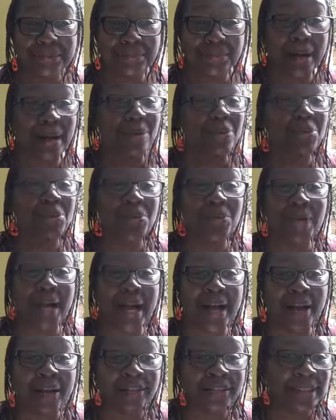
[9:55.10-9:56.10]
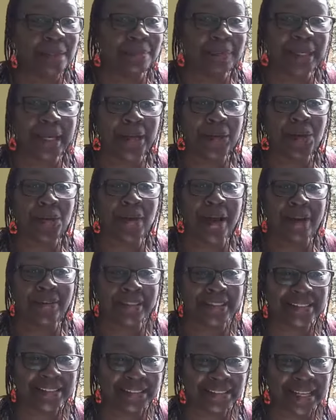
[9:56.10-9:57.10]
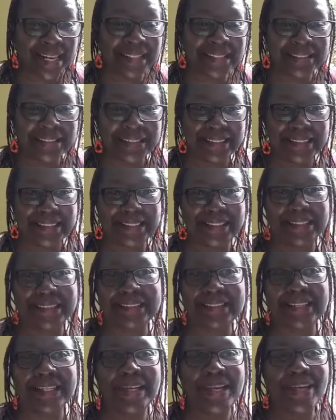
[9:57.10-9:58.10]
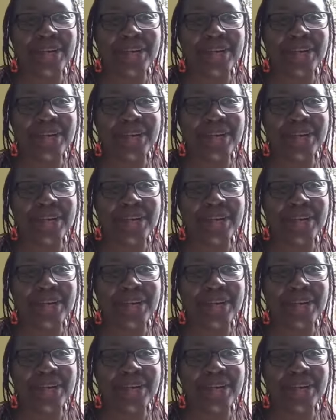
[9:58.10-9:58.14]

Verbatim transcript: a brand new house. I mean, I know how exciting it is